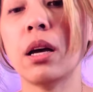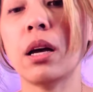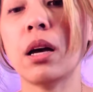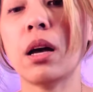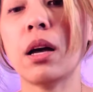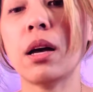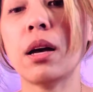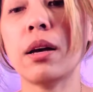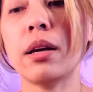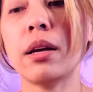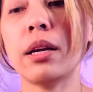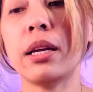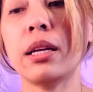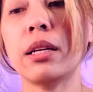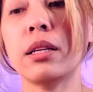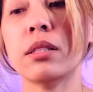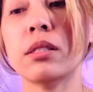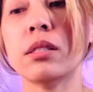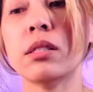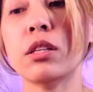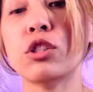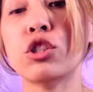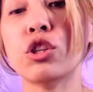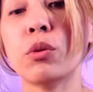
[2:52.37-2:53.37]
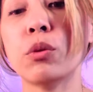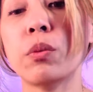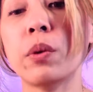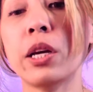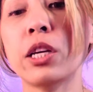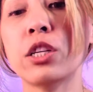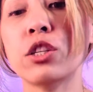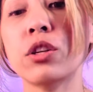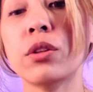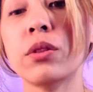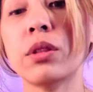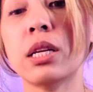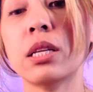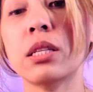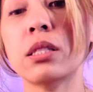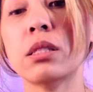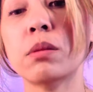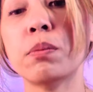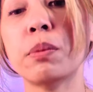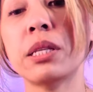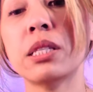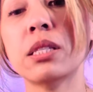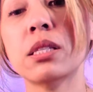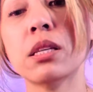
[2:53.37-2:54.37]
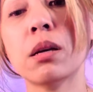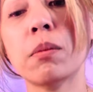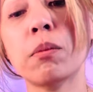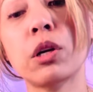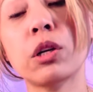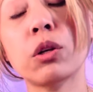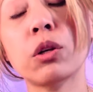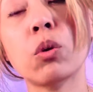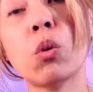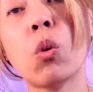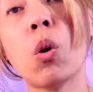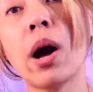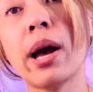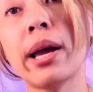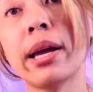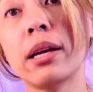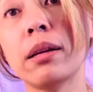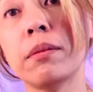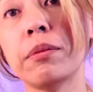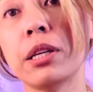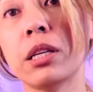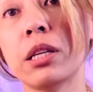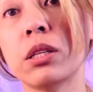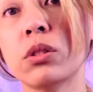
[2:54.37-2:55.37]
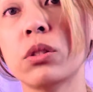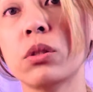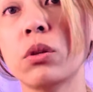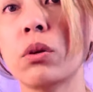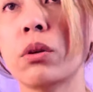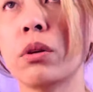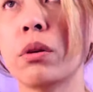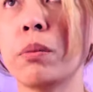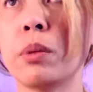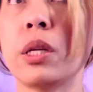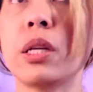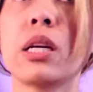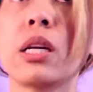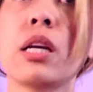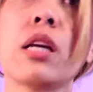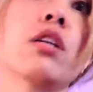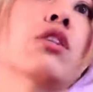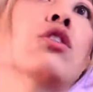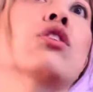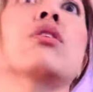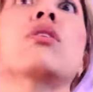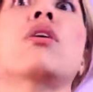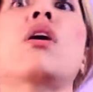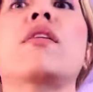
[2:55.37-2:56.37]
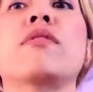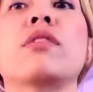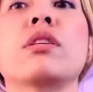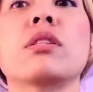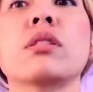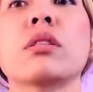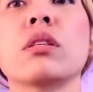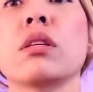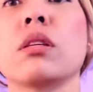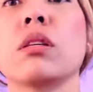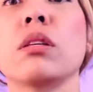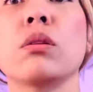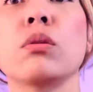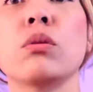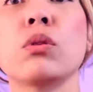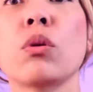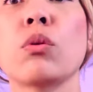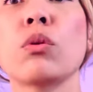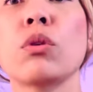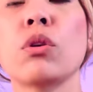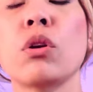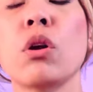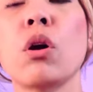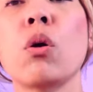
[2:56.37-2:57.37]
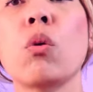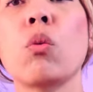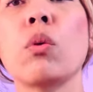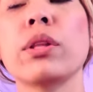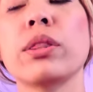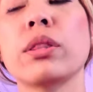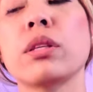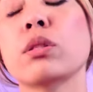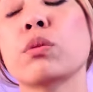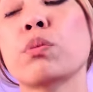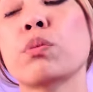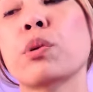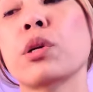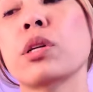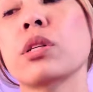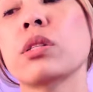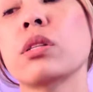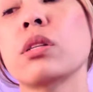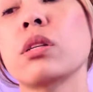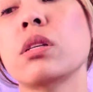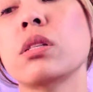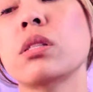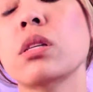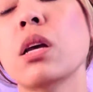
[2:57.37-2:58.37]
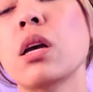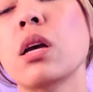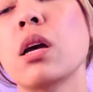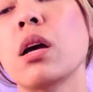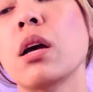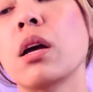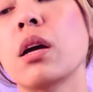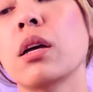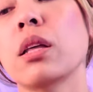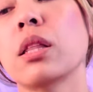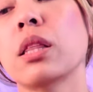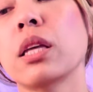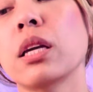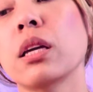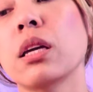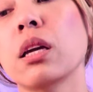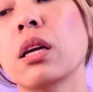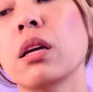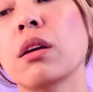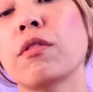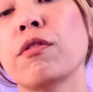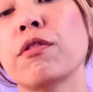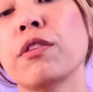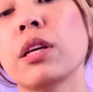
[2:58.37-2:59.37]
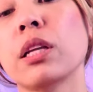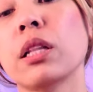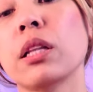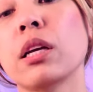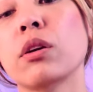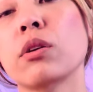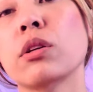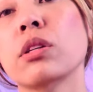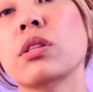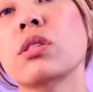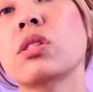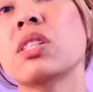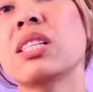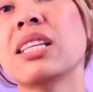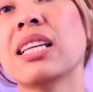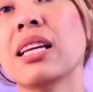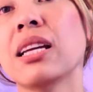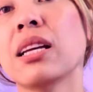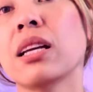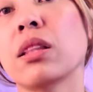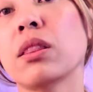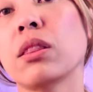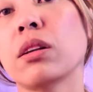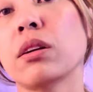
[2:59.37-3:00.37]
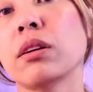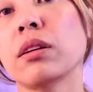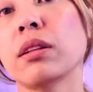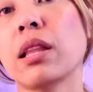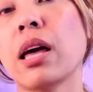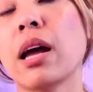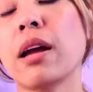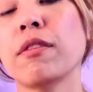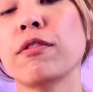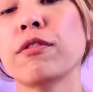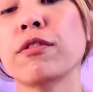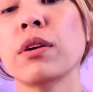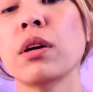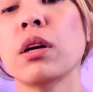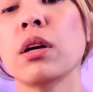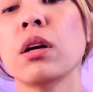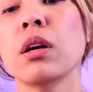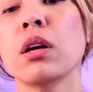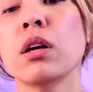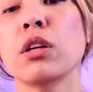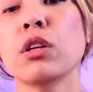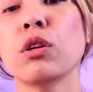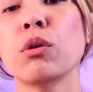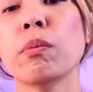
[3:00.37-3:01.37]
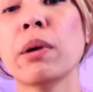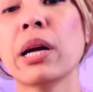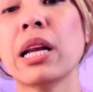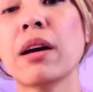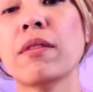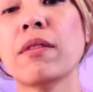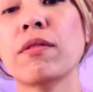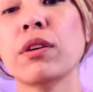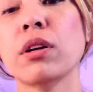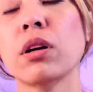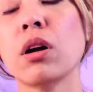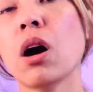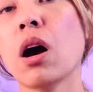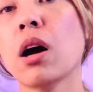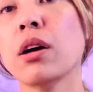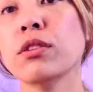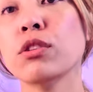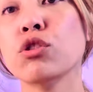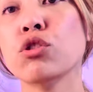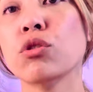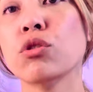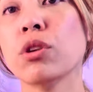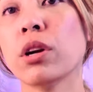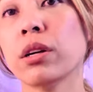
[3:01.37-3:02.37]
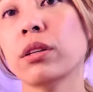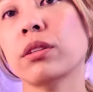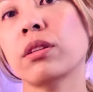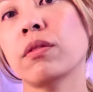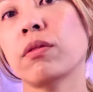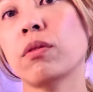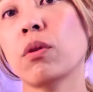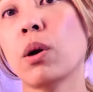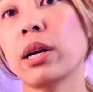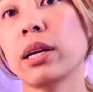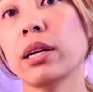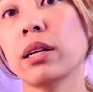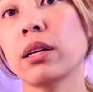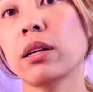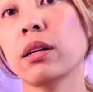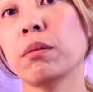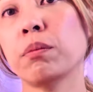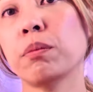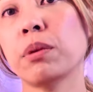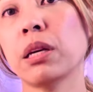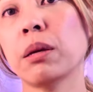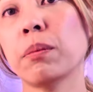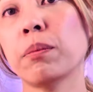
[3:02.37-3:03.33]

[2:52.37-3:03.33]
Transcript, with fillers: uh, in a situation that has been somewhat quiet because no communication, obviously, you don't know what this person is thinking, feeling, or seeing in their life. You might have a construct of what it could be,